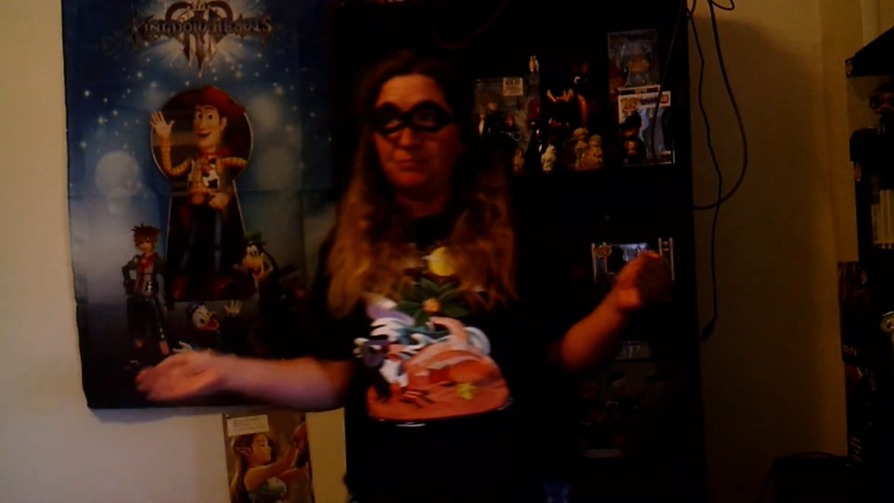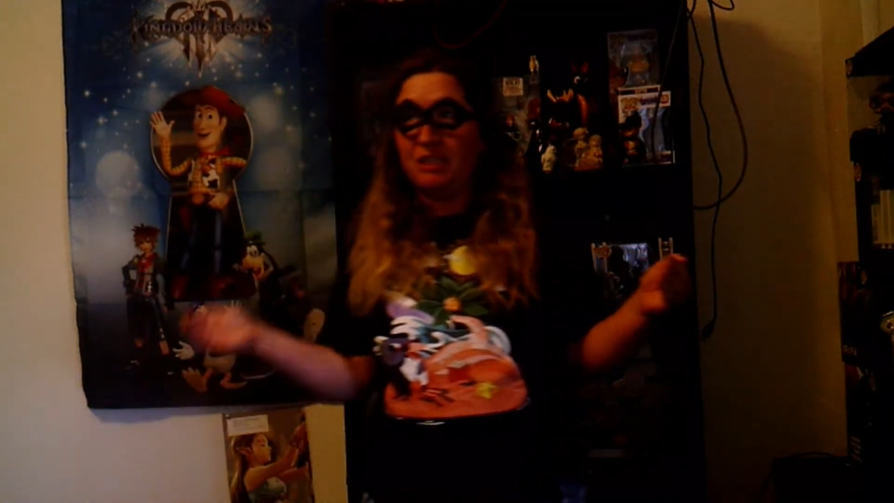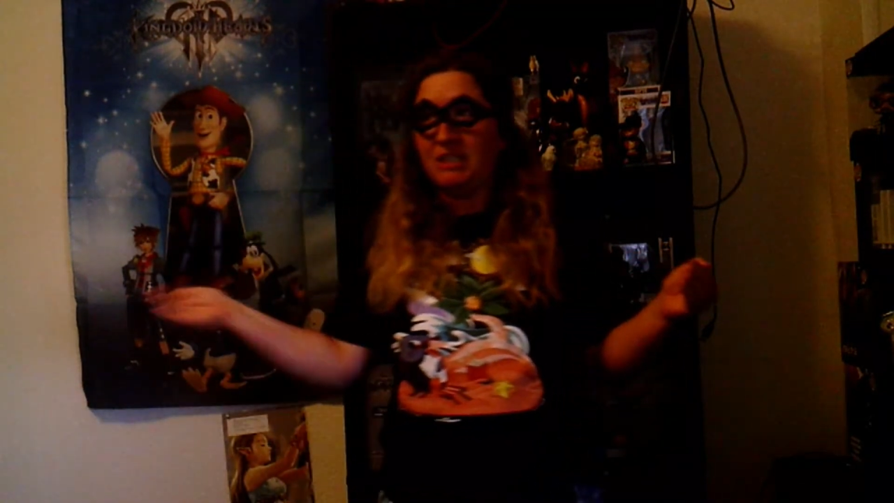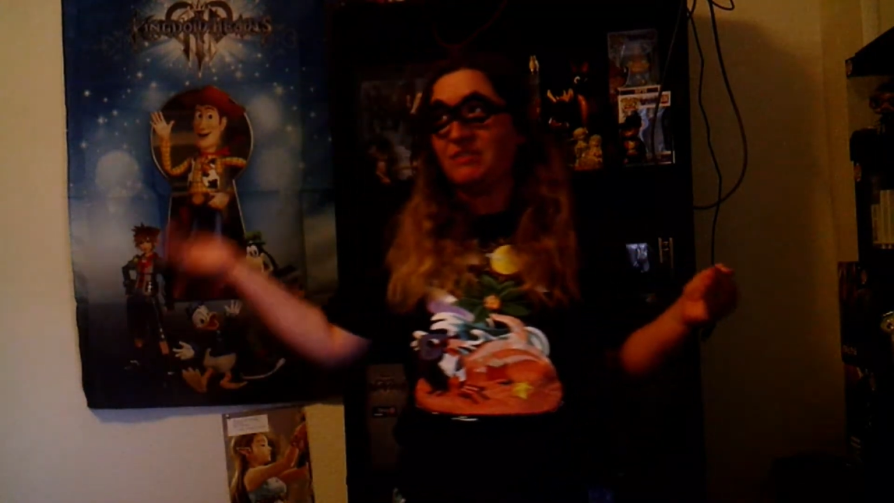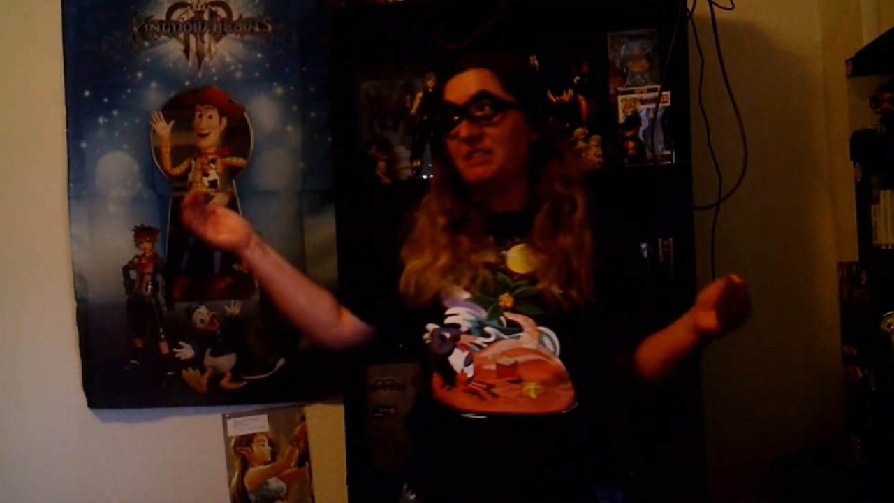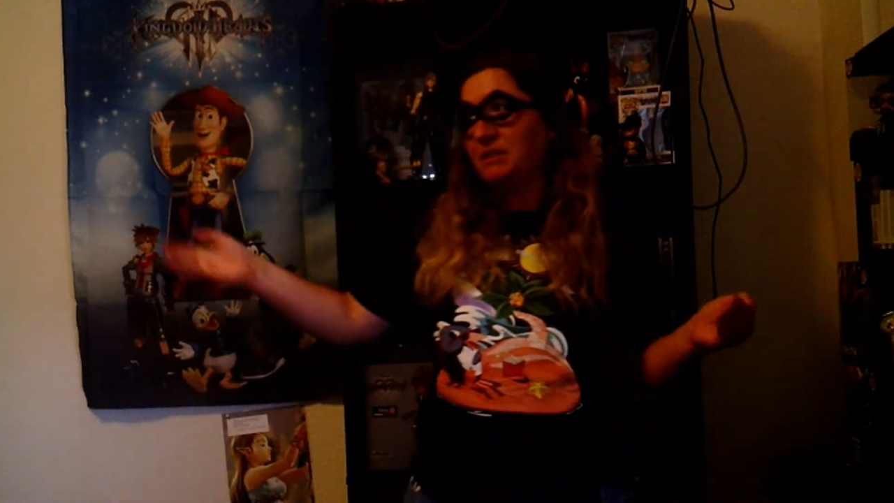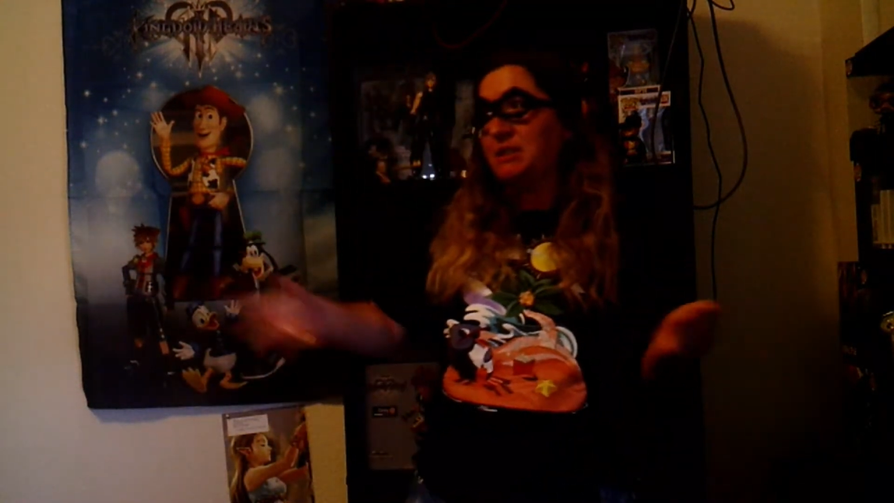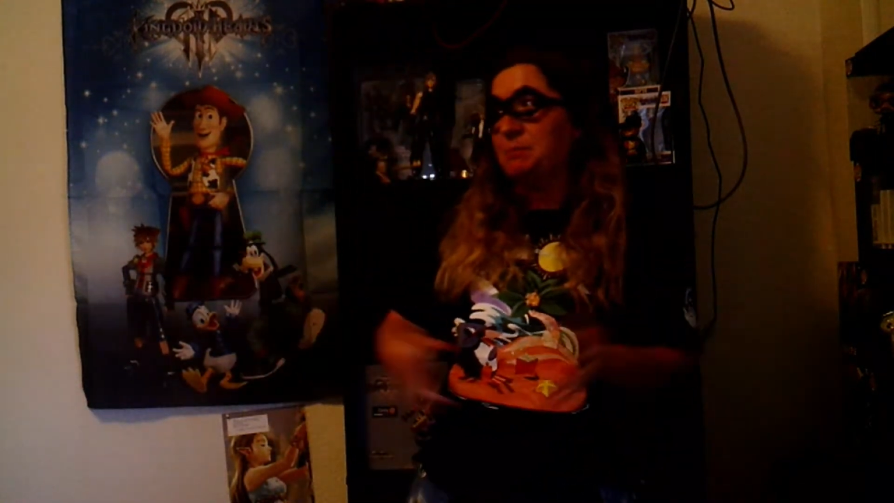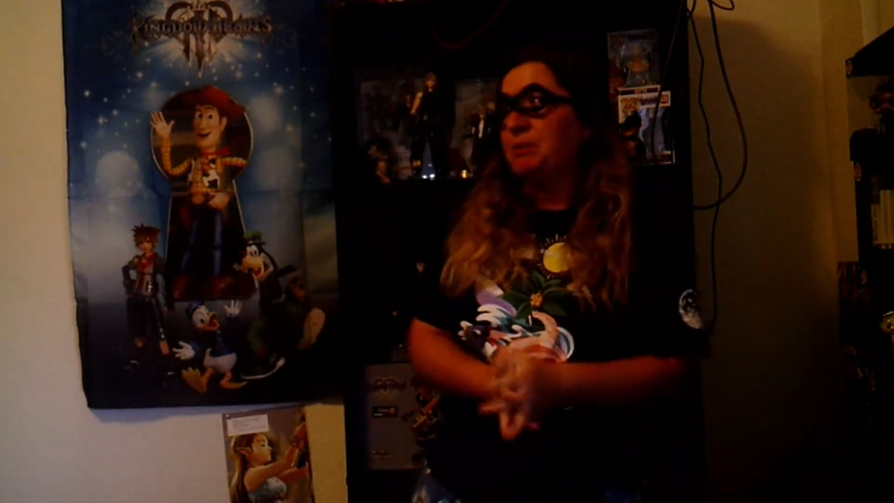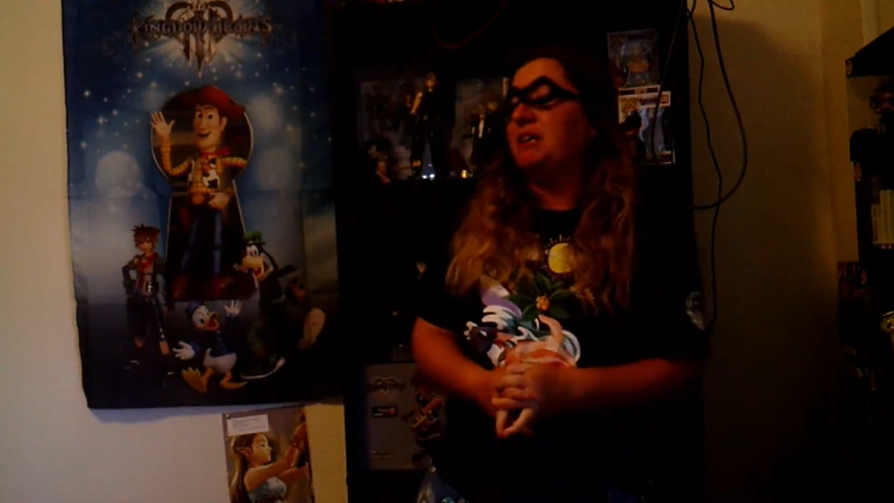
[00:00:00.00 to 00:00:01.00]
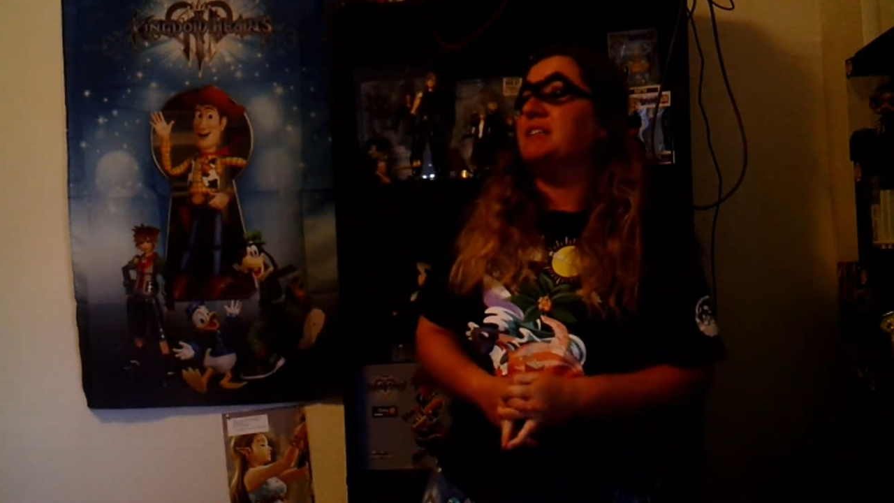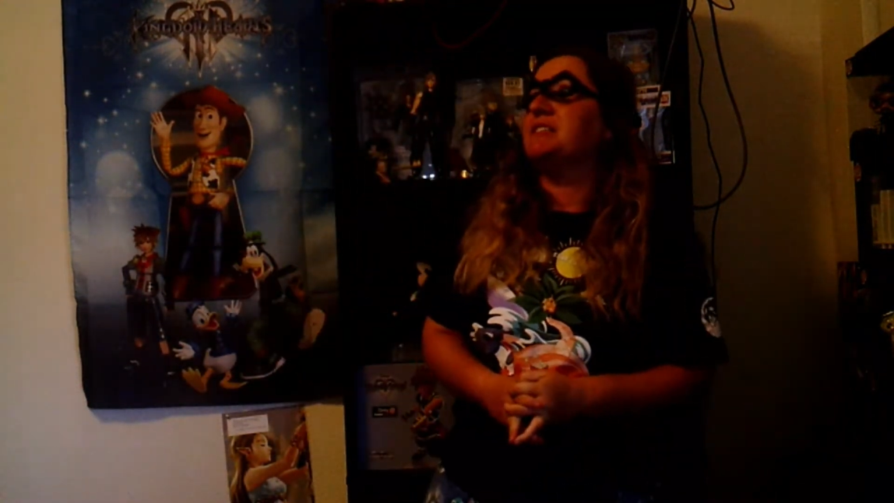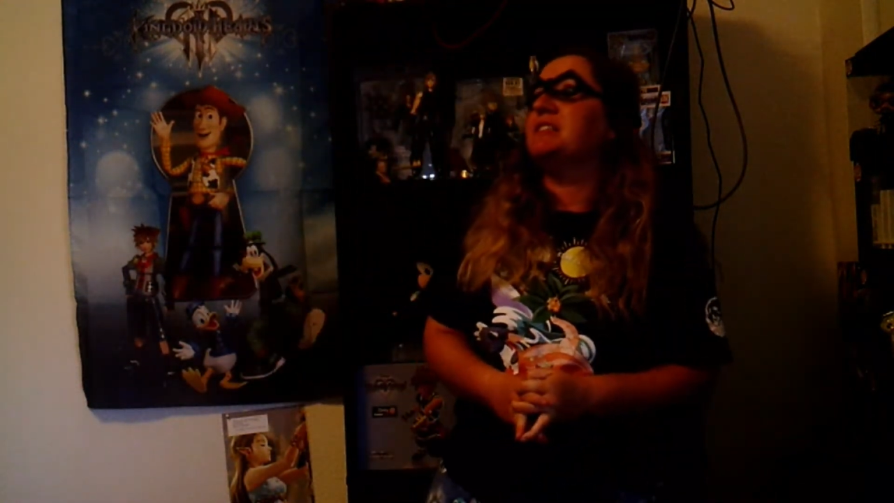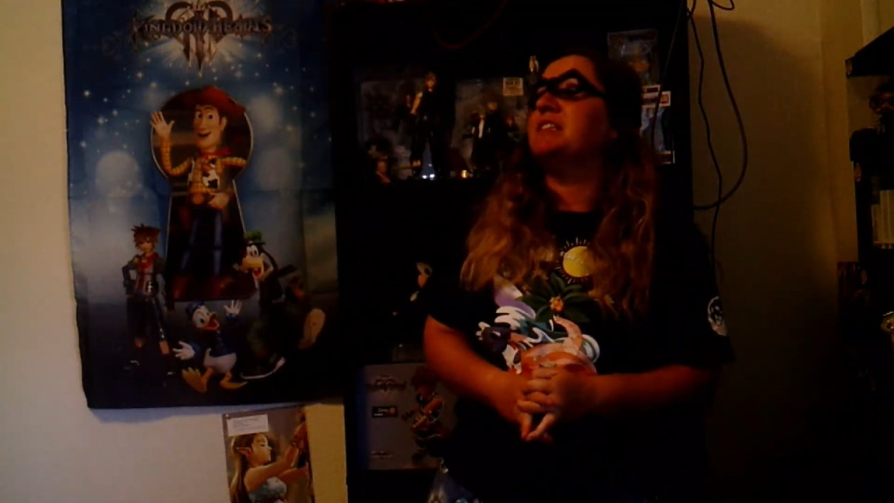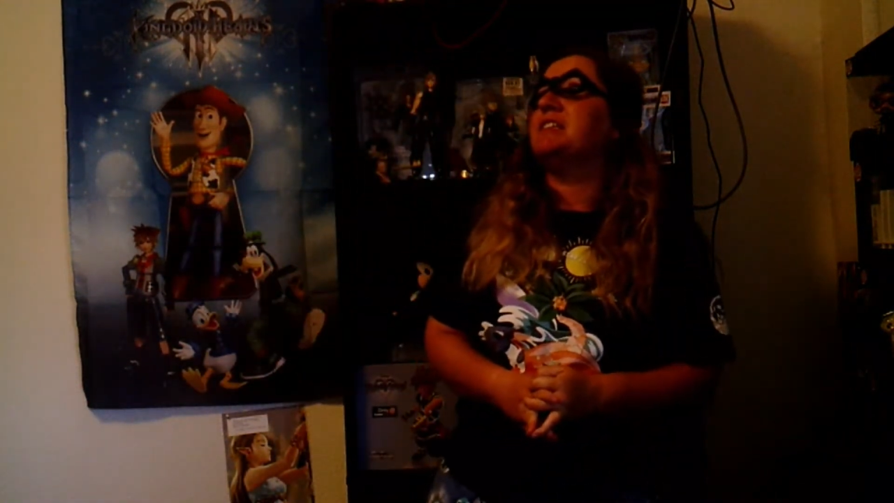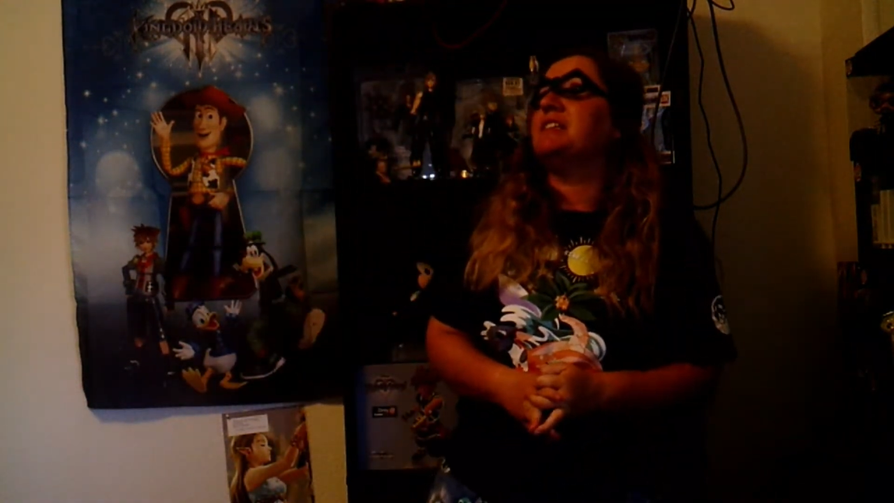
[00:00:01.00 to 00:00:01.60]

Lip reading: different spot than